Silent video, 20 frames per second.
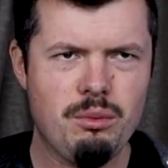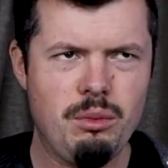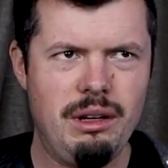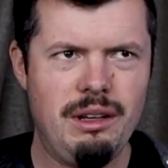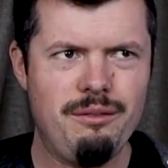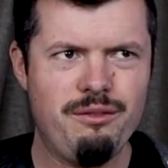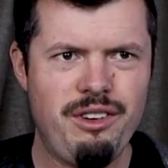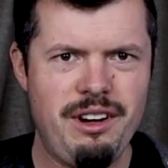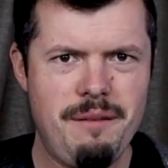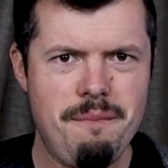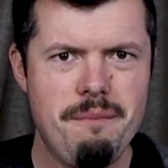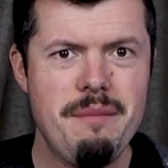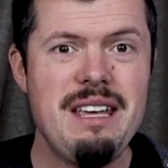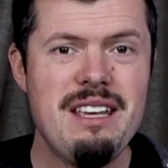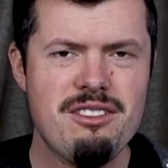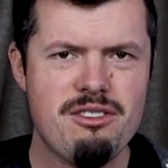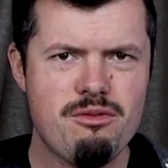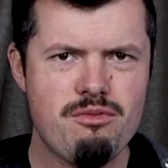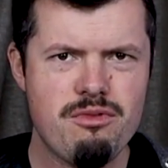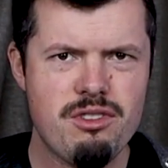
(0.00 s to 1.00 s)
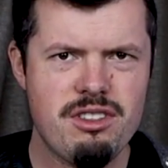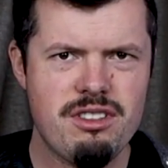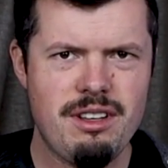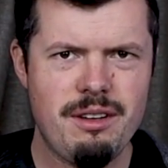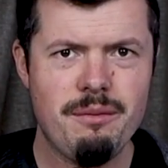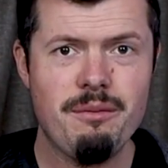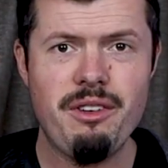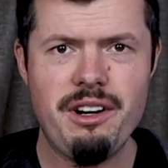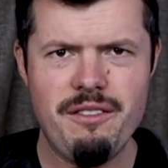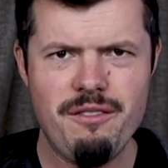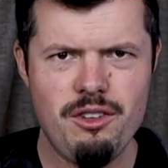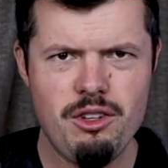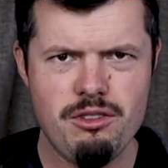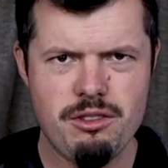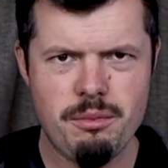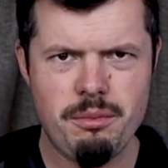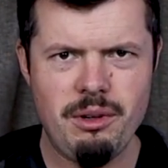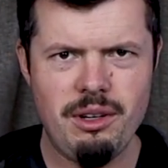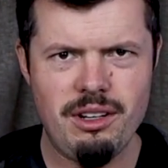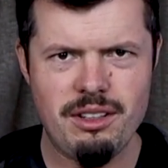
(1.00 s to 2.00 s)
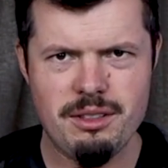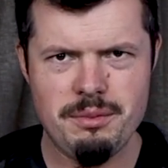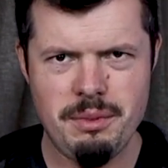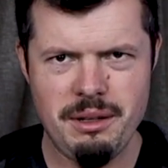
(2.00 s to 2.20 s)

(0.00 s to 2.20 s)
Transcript: Well, in front of me is a router, in front of you is a box.